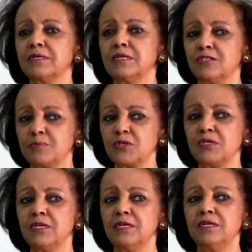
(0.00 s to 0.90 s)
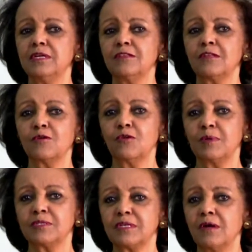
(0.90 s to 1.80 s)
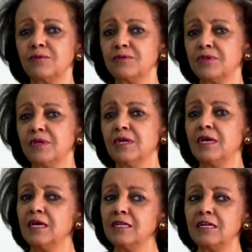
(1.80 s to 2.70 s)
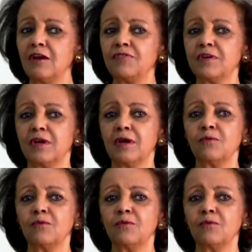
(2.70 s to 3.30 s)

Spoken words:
especially in the global south and in Africa,